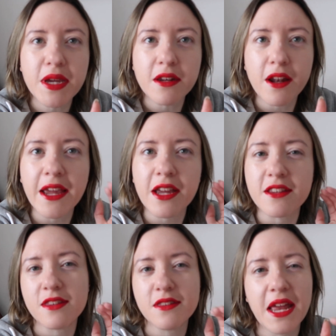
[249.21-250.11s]
been like
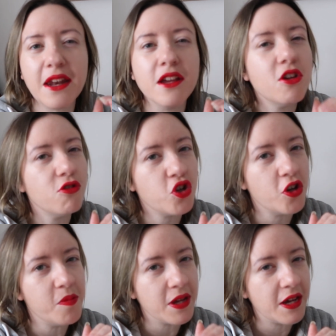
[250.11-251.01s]
a stellar YouTube